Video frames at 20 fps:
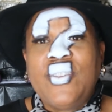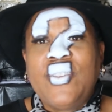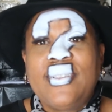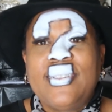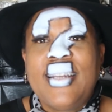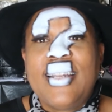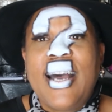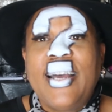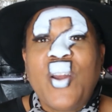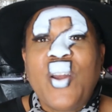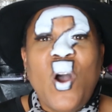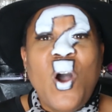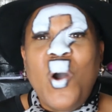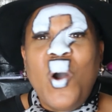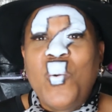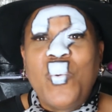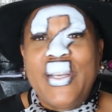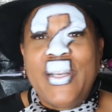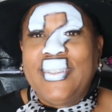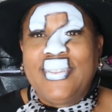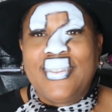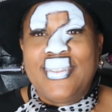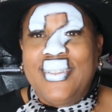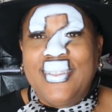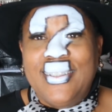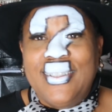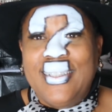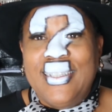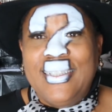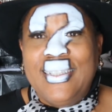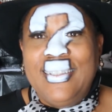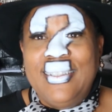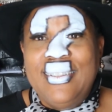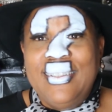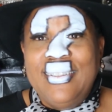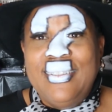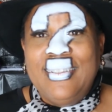is not always good,